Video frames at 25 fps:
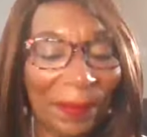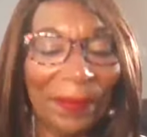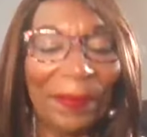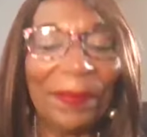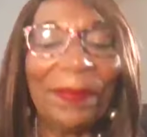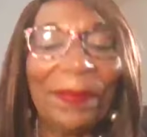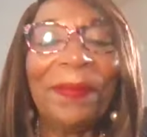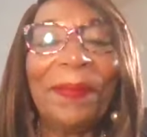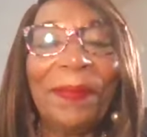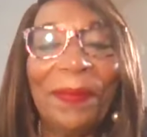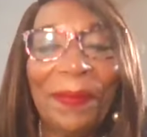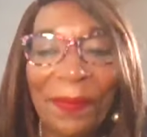
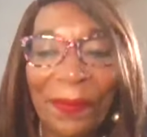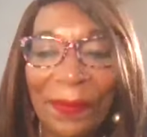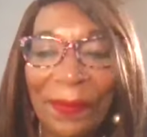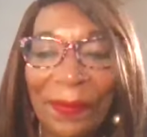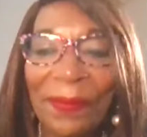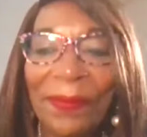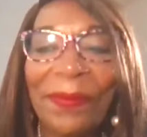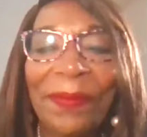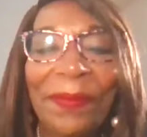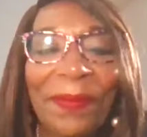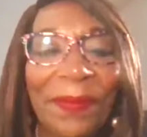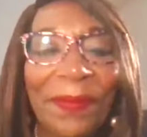and
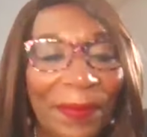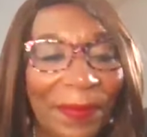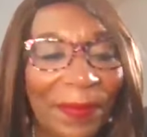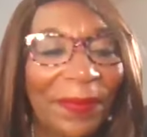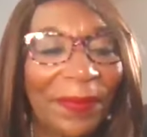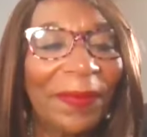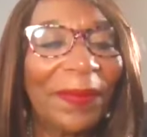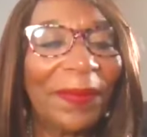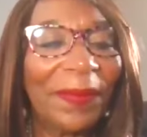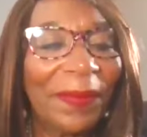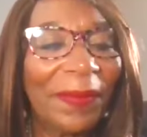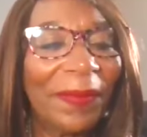you talked
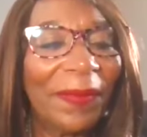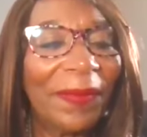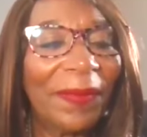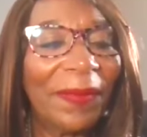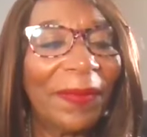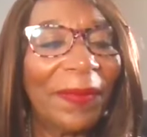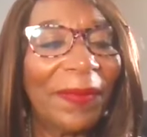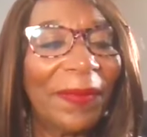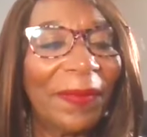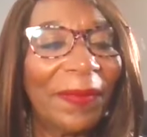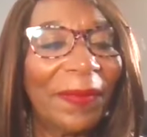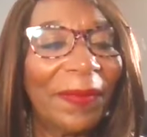about
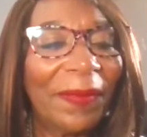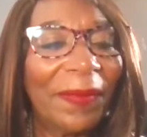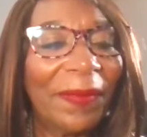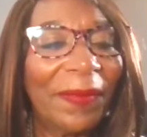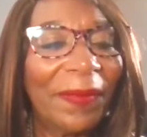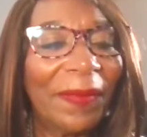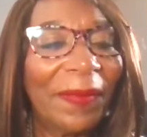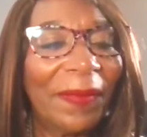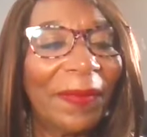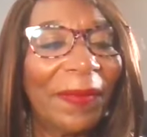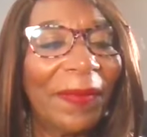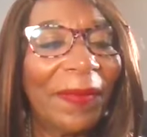
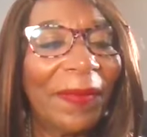radiation.